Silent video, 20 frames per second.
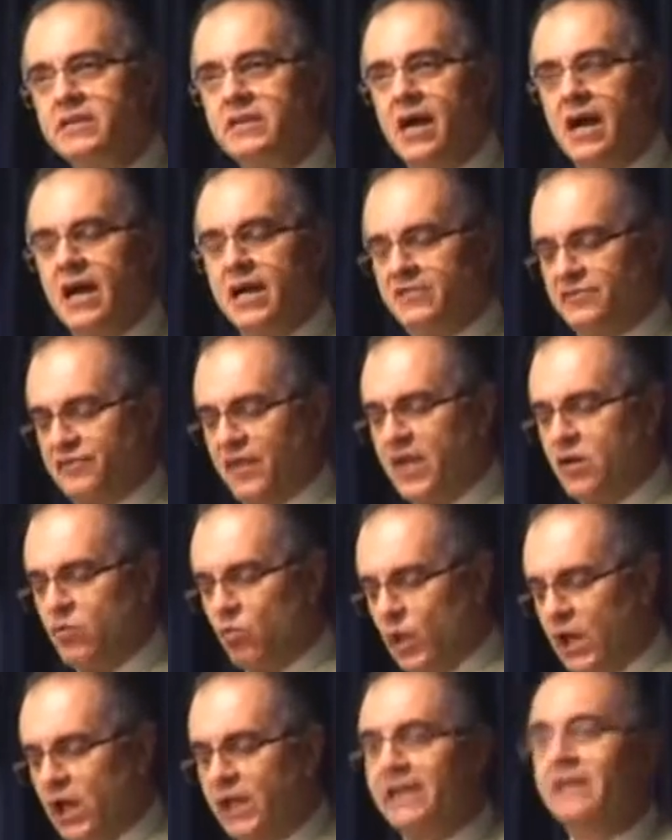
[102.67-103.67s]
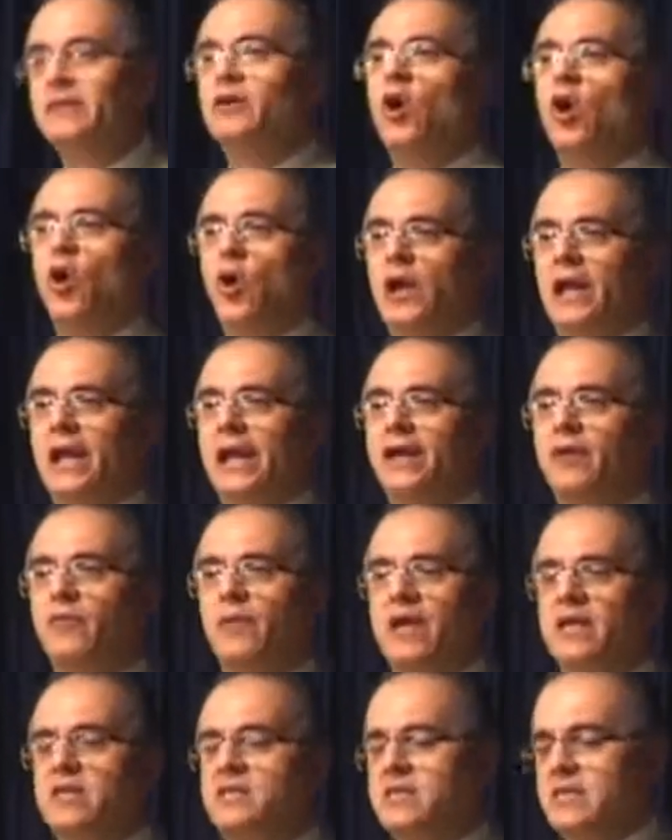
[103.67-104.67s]
I think we'll only
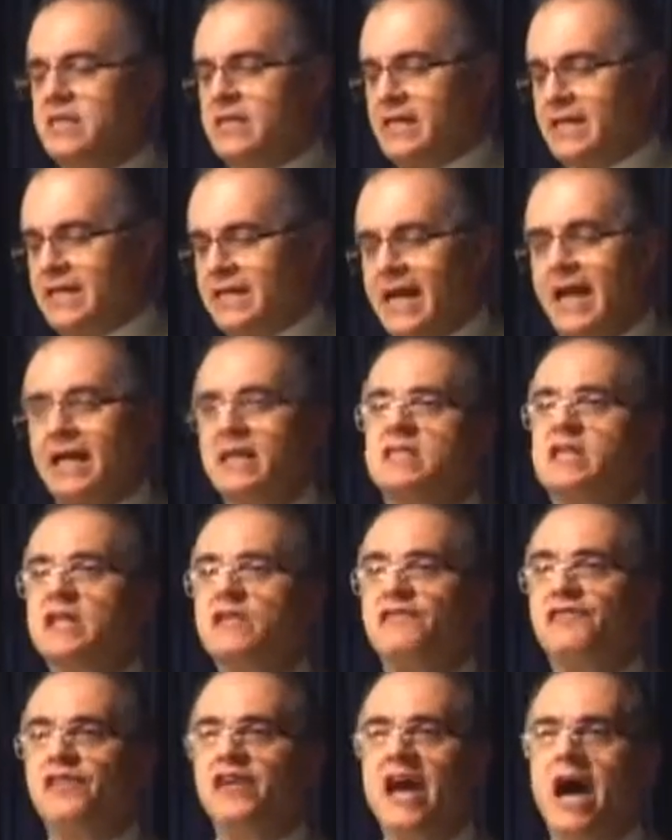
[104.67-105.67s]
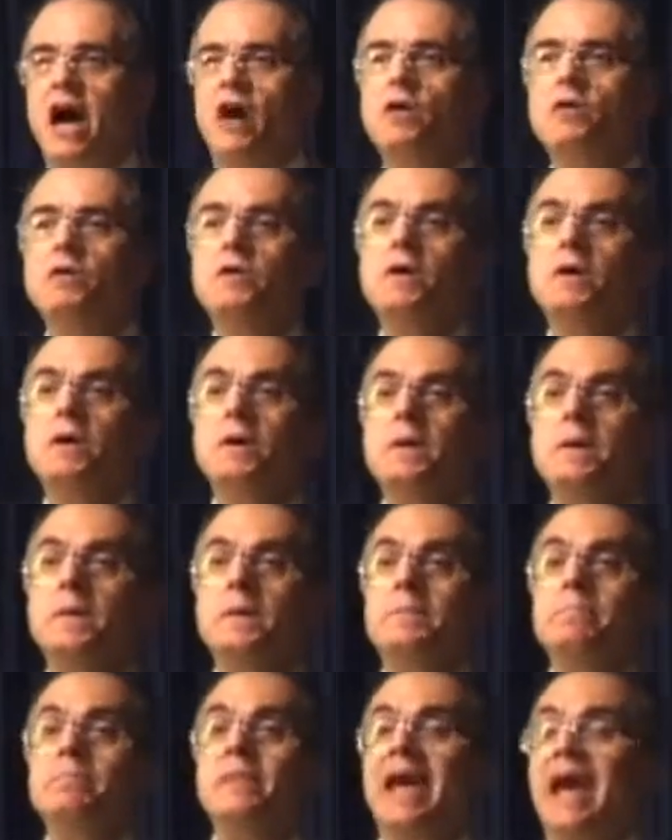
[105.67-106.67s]
read nineteen for now
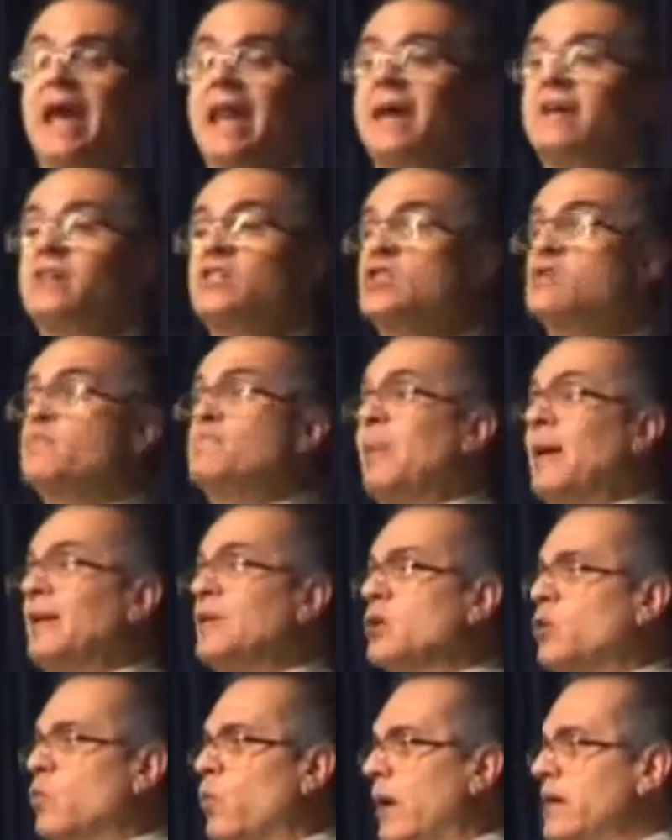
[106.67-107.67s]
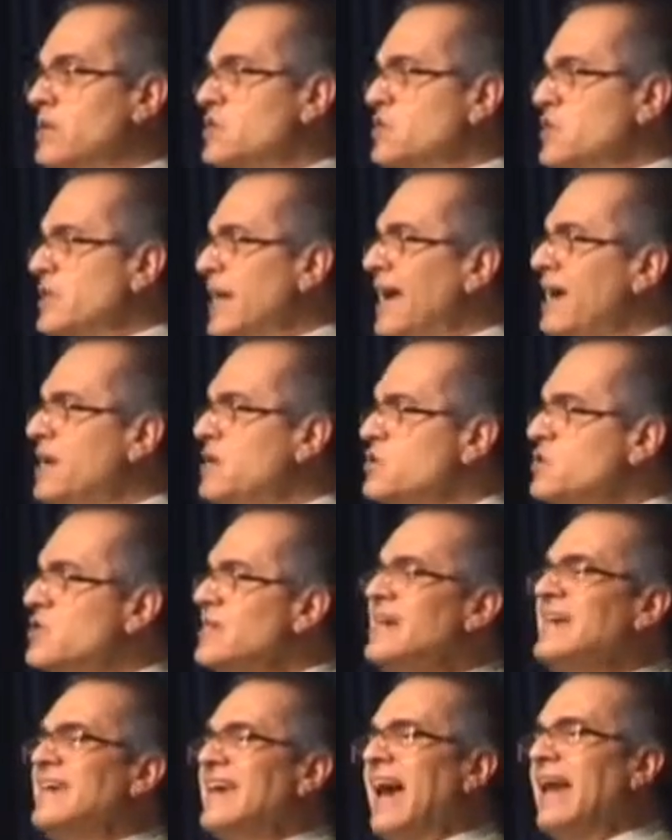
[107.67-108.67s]
and expand on Wednesdays,
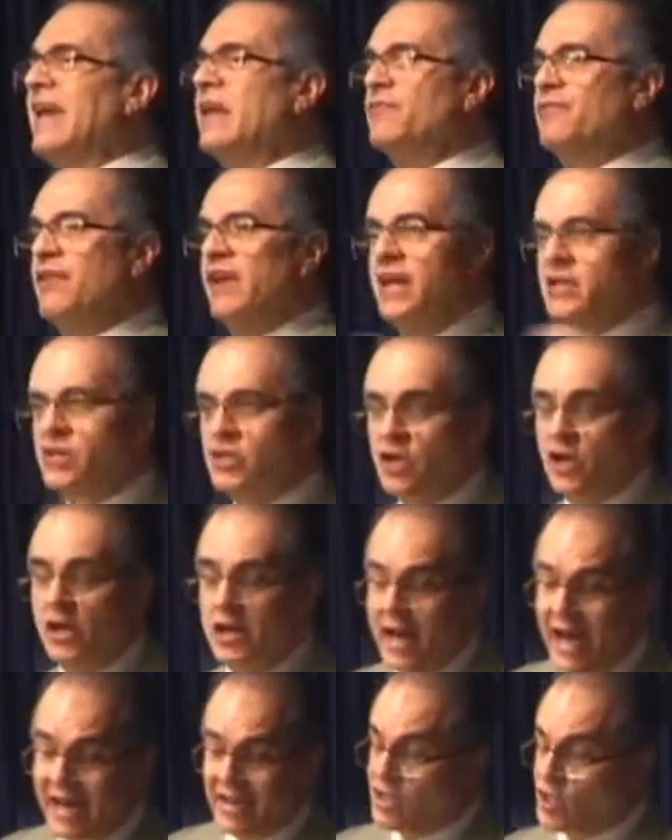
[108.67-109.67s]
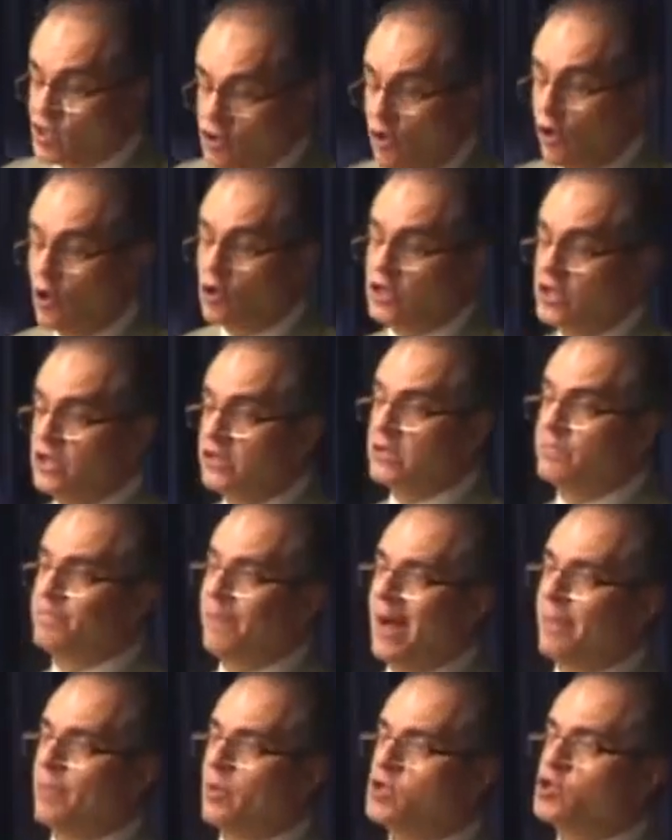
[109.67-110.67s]
and in the next next court in the
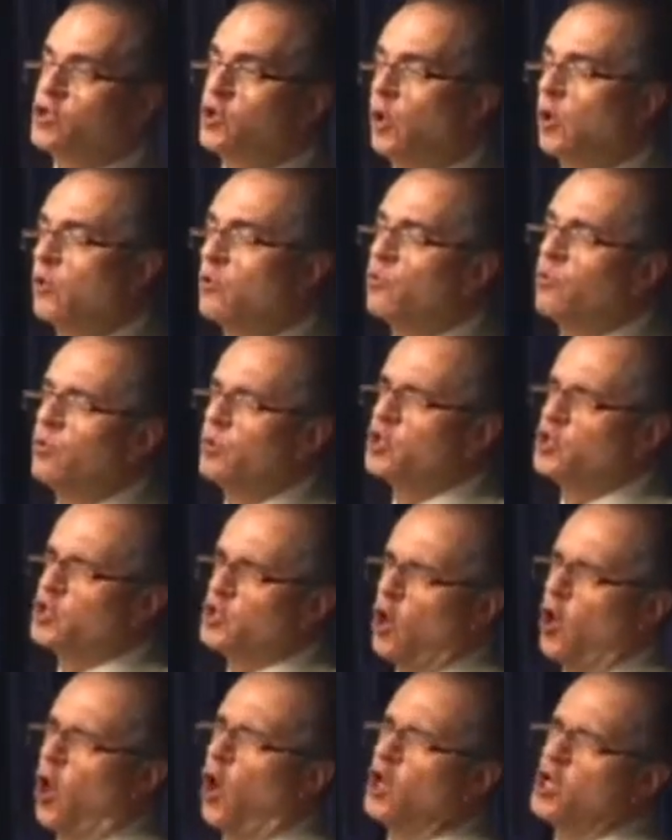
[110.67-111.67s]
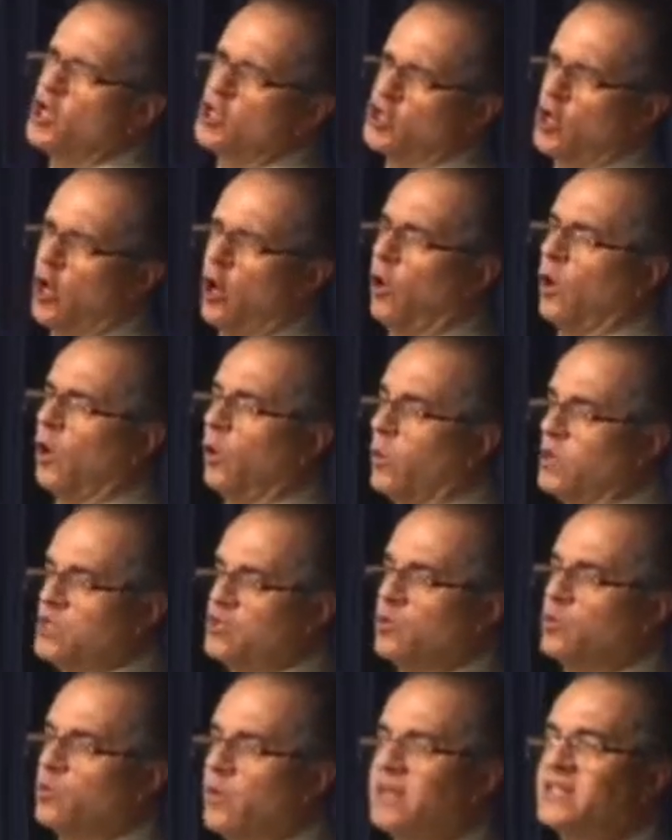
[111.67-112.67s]
Bible school, which is always
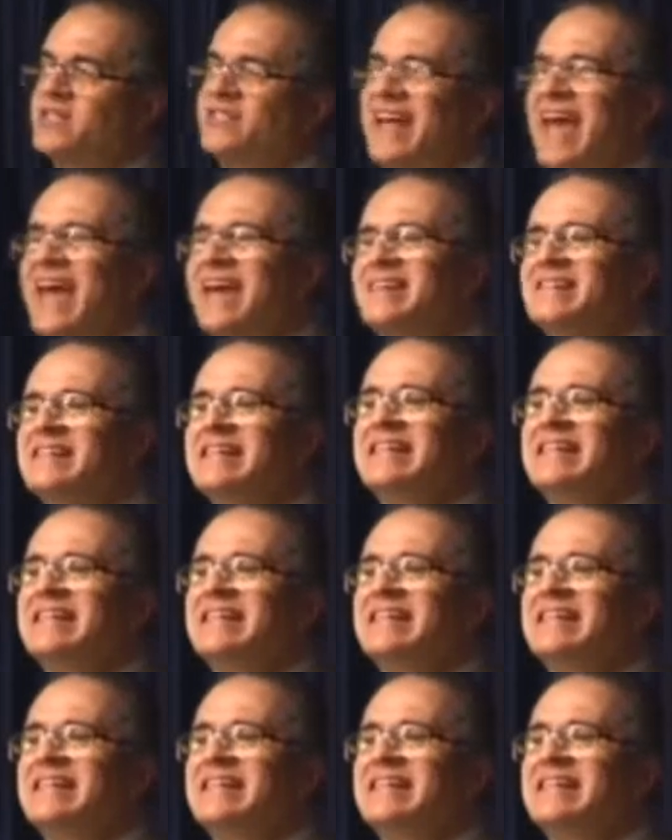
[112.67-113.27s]
on Wednesdays,